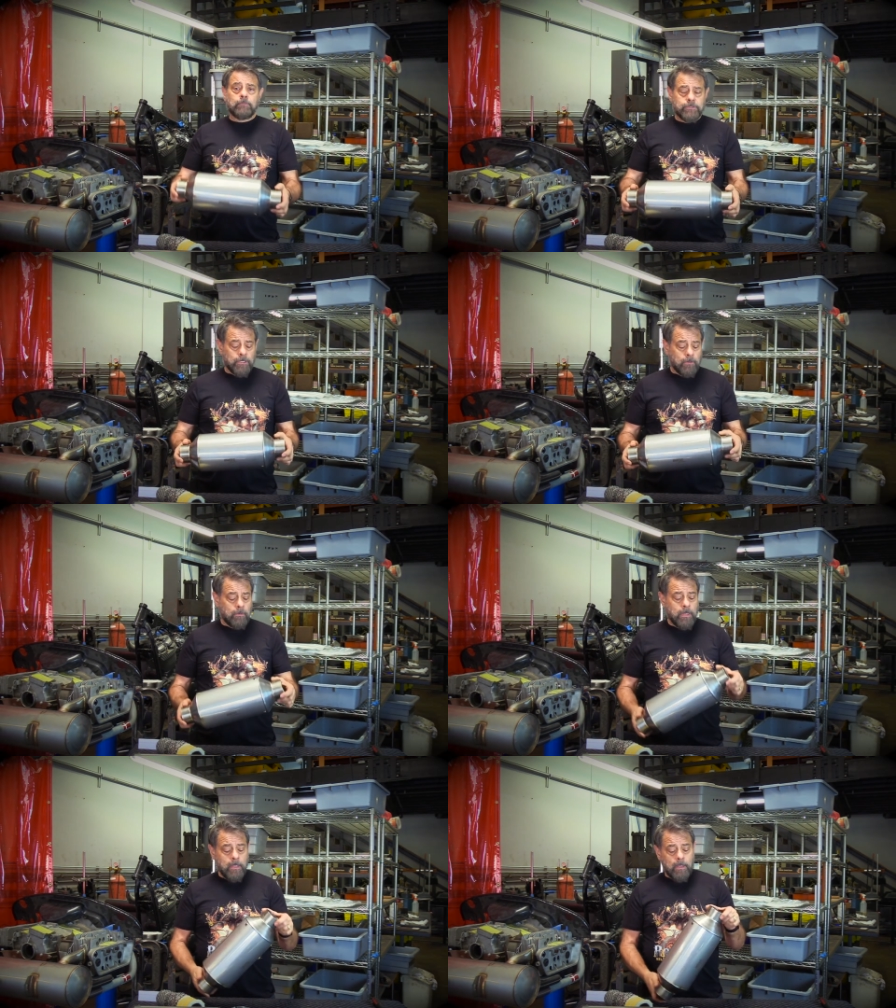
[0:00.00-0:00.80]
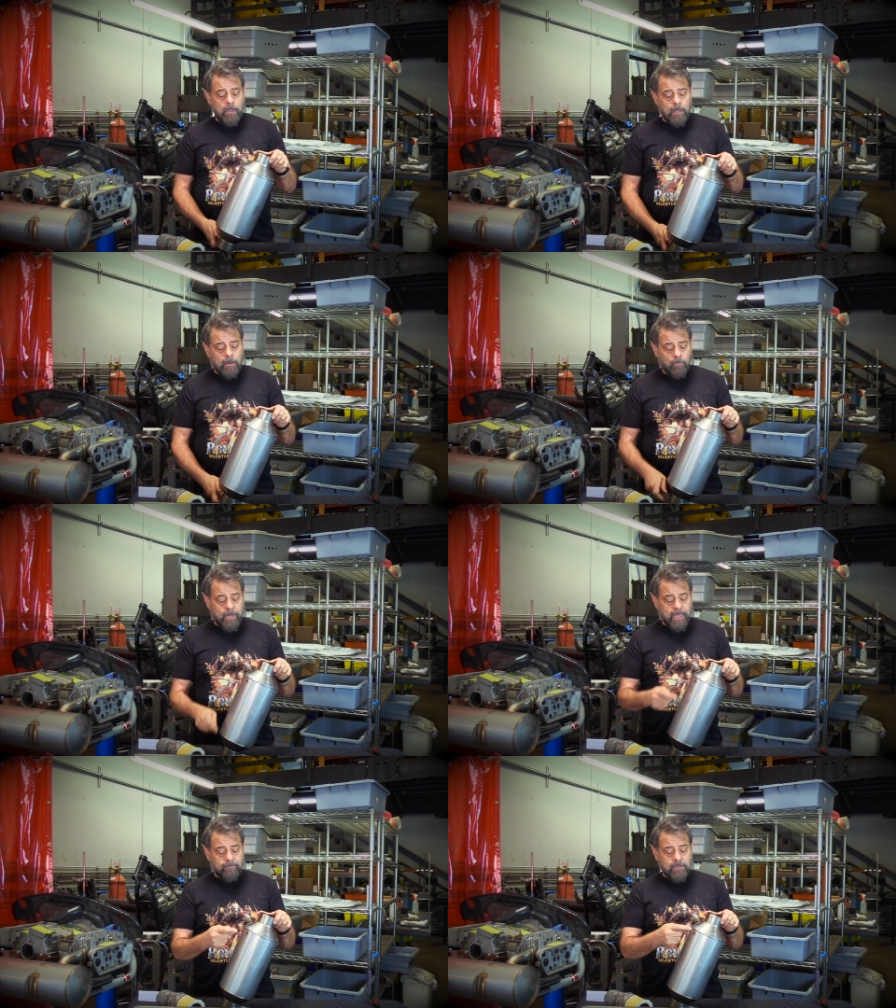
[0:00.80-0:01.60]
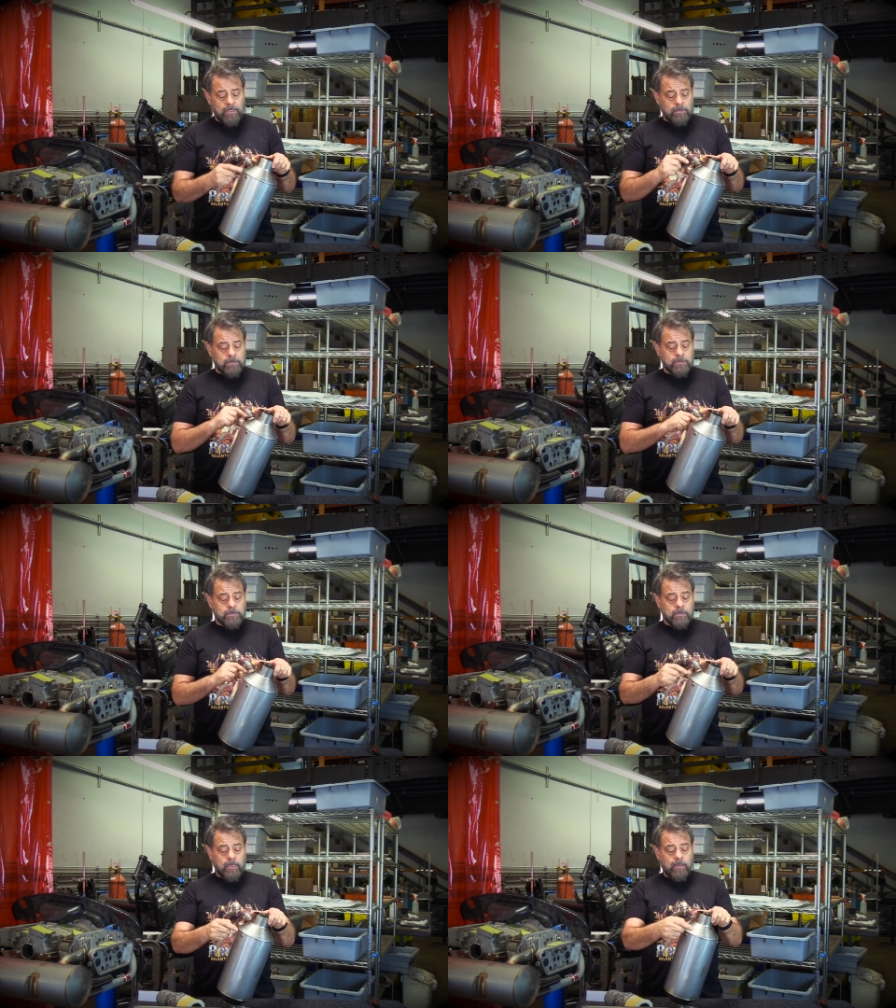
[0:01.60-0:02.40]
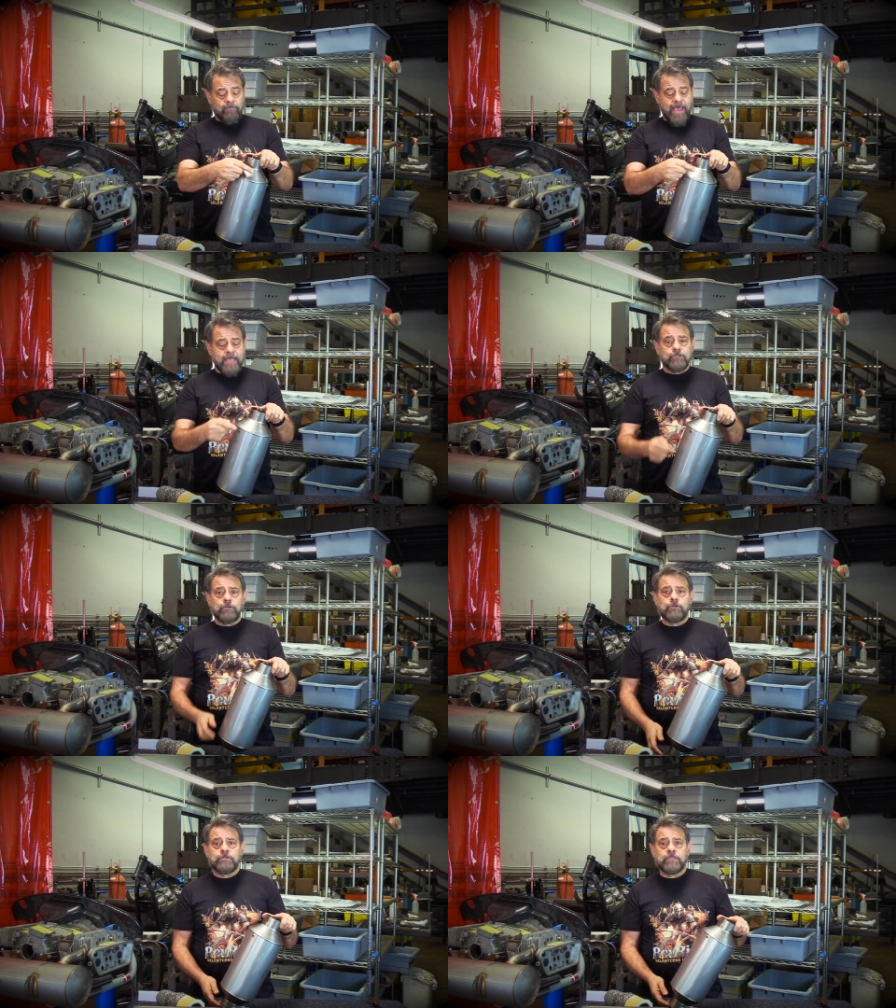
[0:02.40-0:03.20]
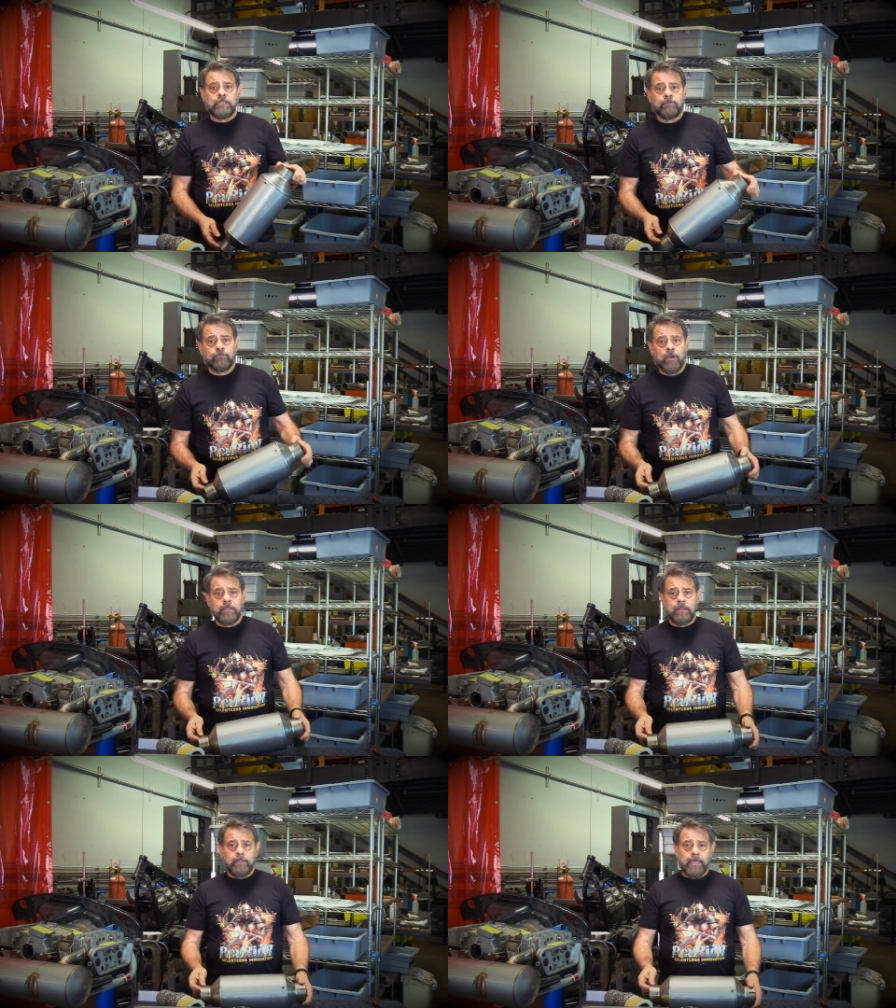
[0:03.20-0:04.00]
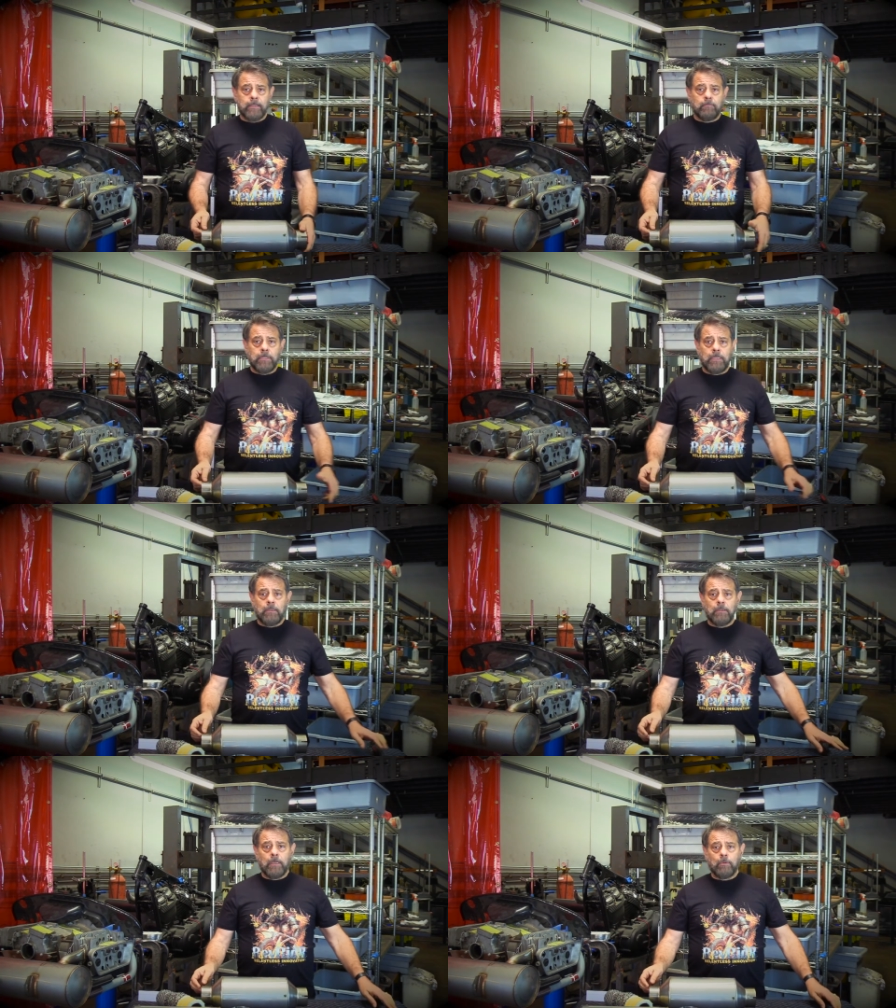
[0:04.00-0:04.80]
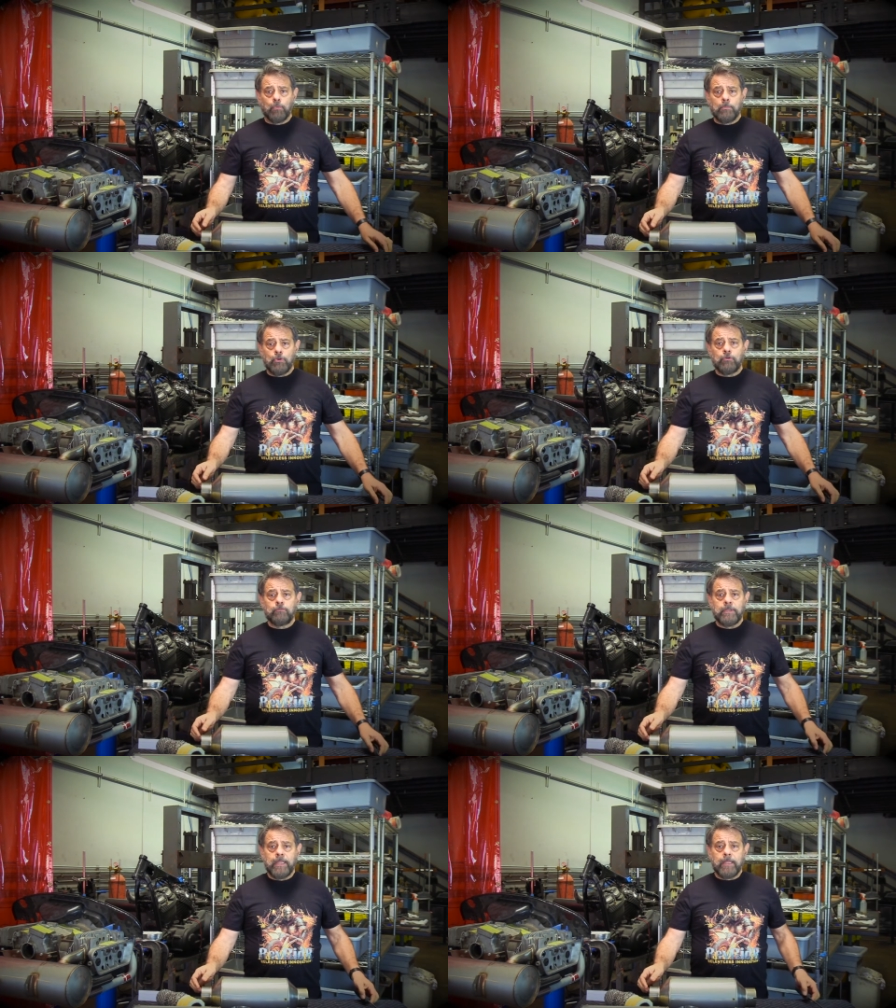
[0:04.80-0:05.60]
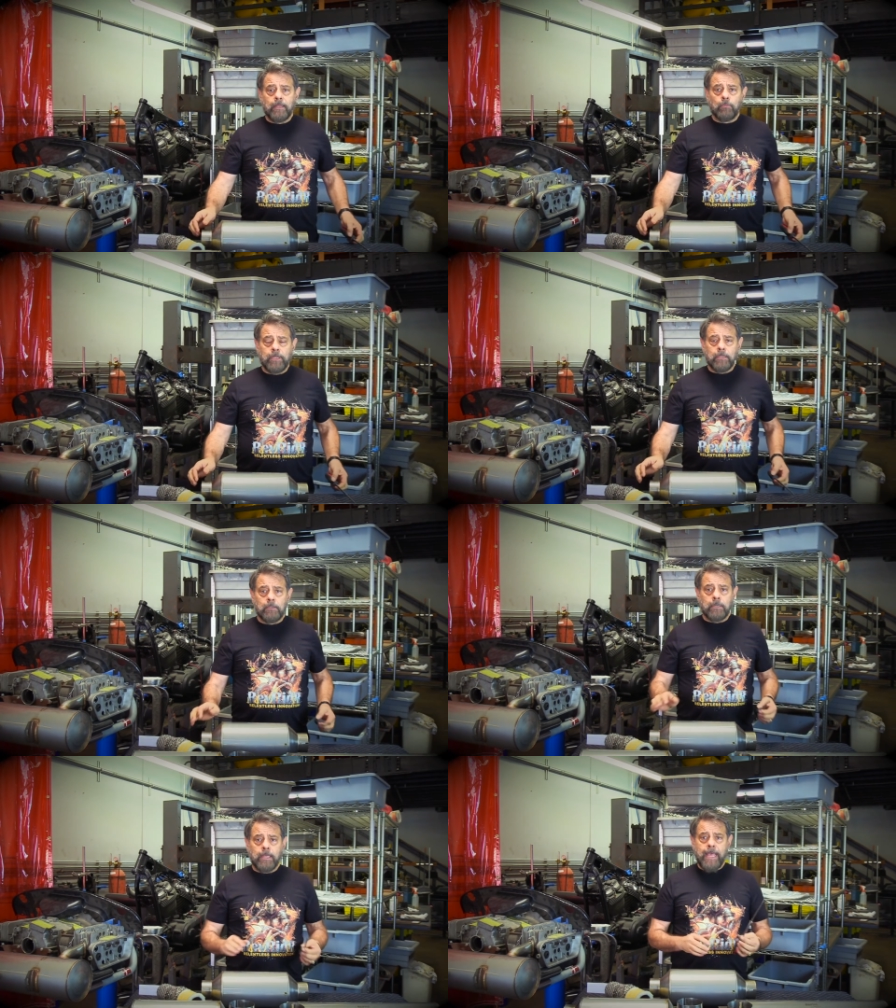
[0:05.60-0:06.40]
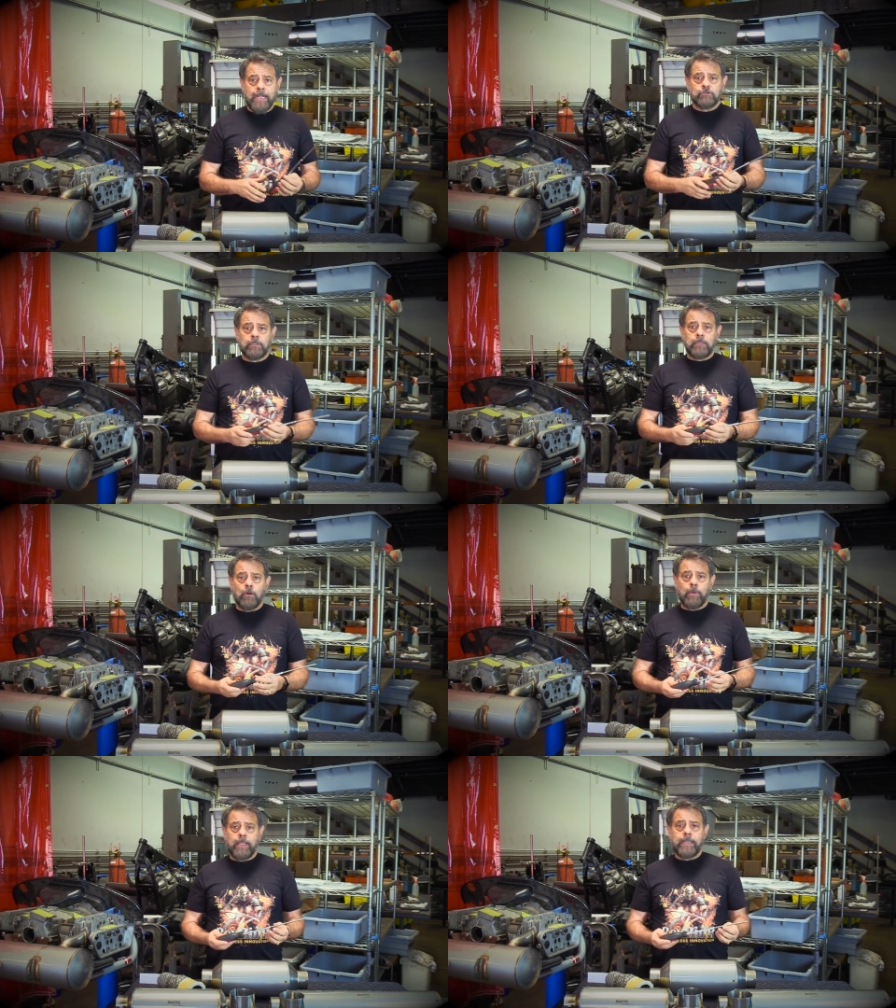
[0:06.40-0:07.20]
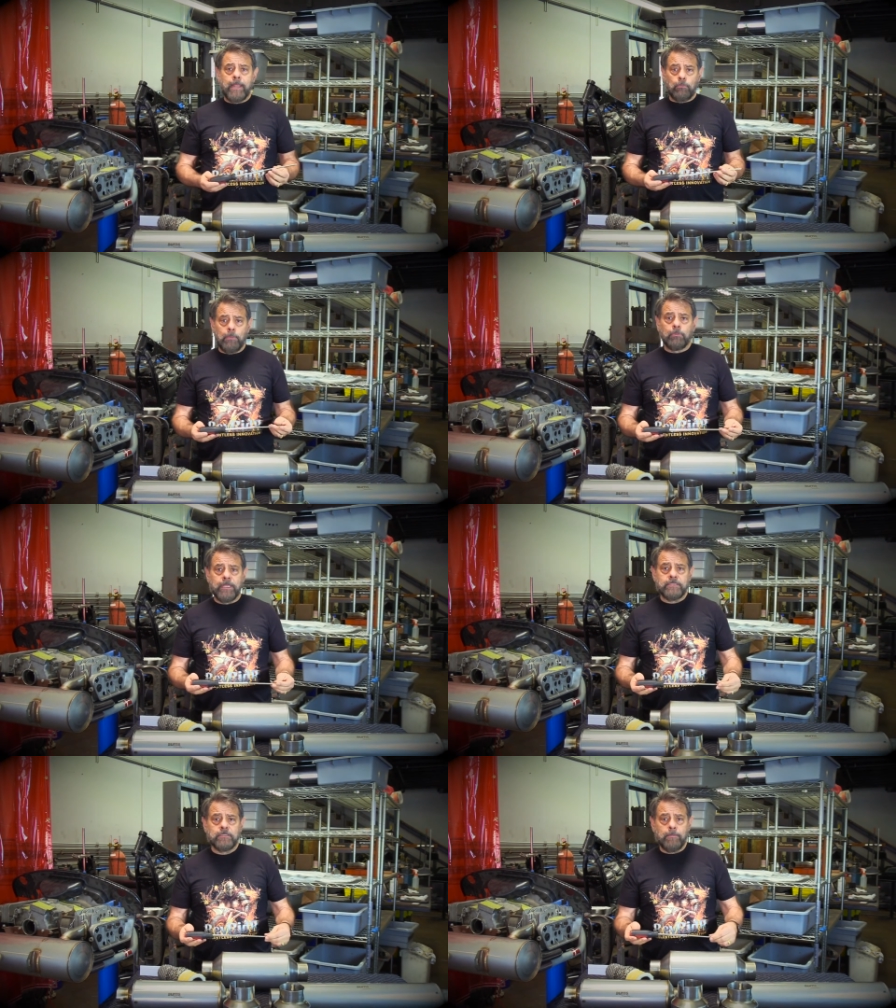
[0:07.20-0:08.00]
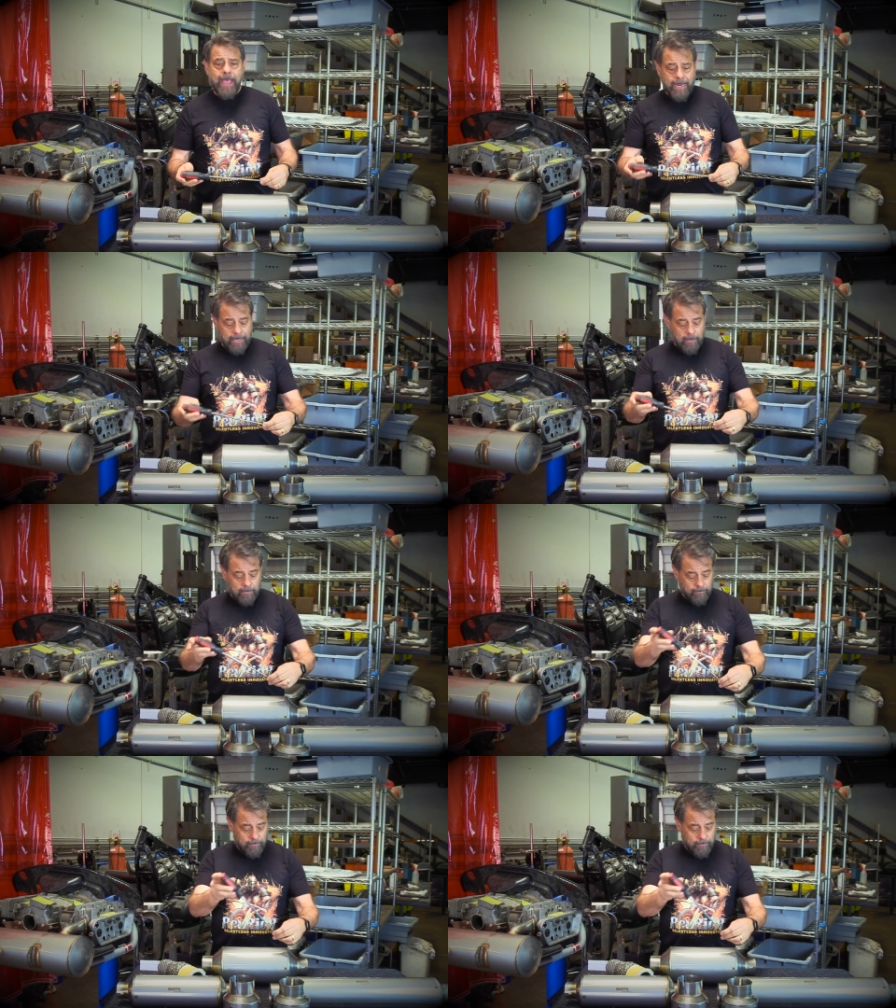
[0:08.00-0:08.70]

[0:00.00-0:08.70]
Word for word: So um, we have these uh, fasteners in the front that can be uh, removed, and we can uh, actually go in and replace the packing